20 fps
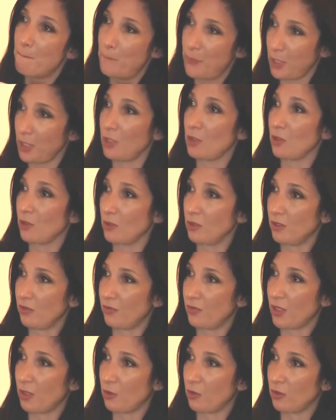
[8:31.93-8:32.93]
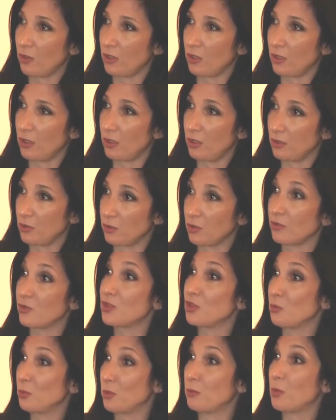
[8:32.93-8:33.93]
bigger, if they were a sort of
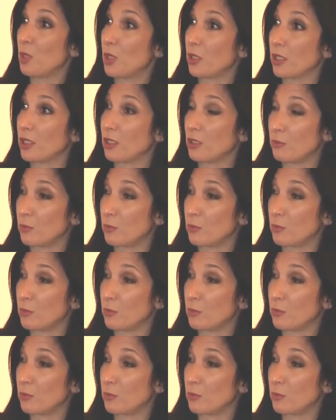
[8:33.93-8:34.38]
supermarket